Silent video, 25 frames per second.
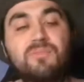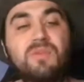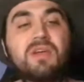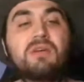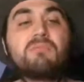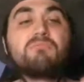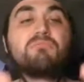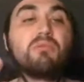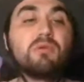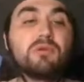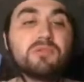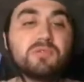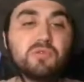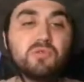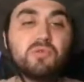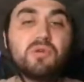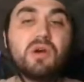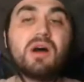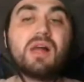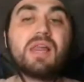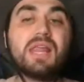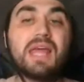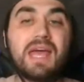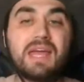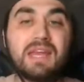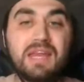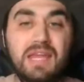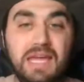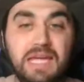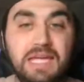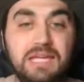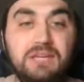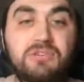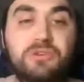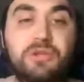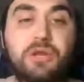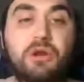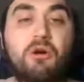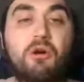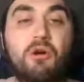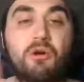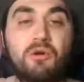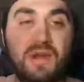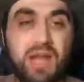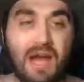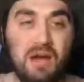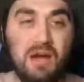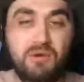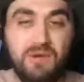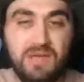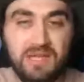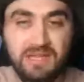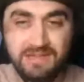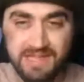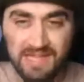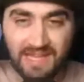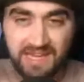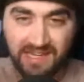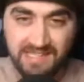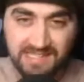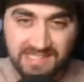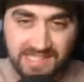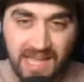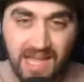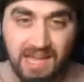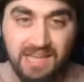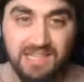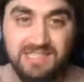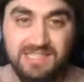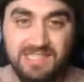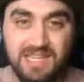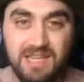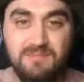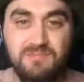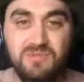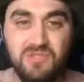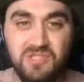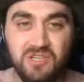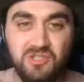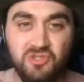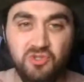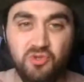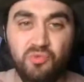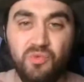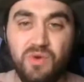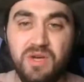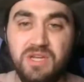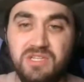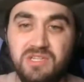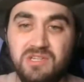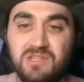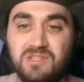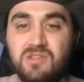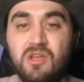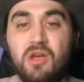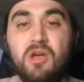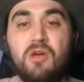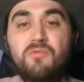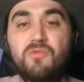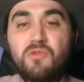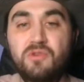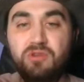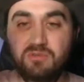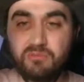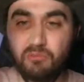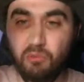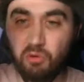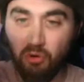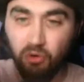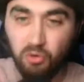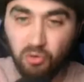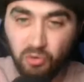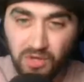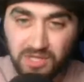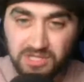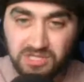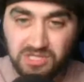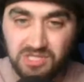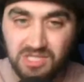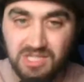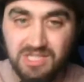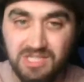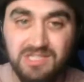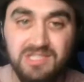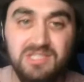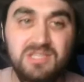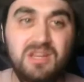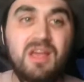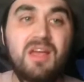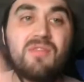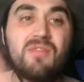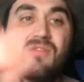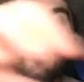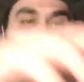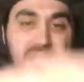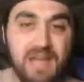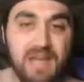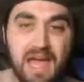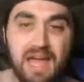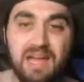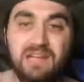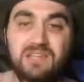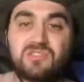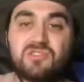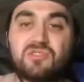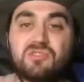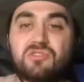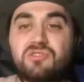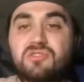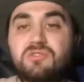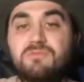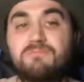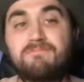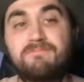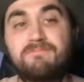Portugal and England are now in the exact same situations. There's more questions than answers.